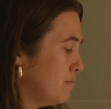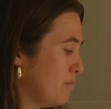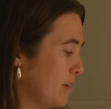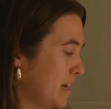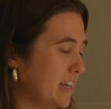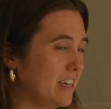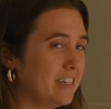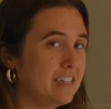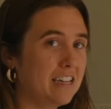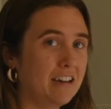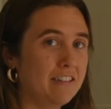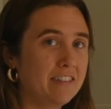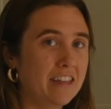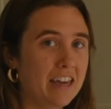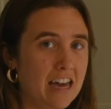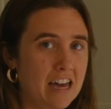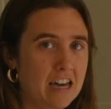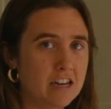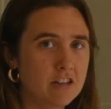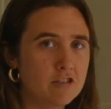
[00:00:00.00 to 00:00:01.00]
Breaking down
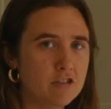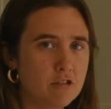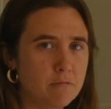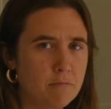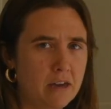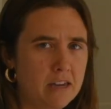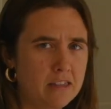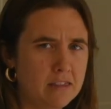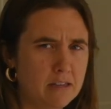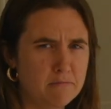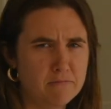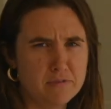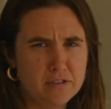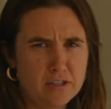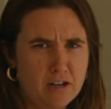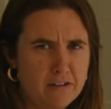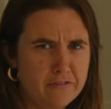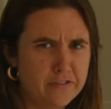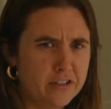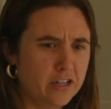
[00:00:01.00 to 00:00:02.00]
the eggs should make them
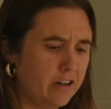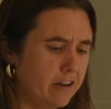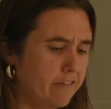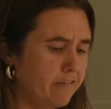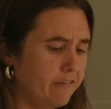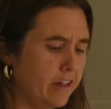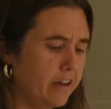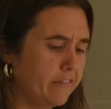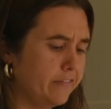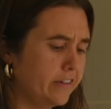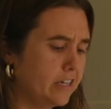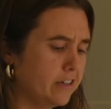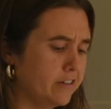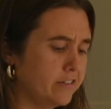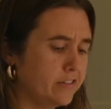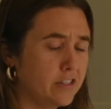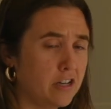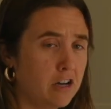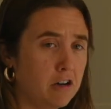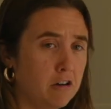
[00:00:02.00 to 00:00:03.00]
softer and fluffier,
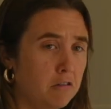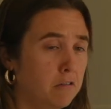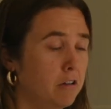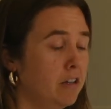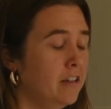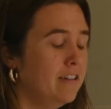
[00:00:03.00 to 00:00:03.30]
so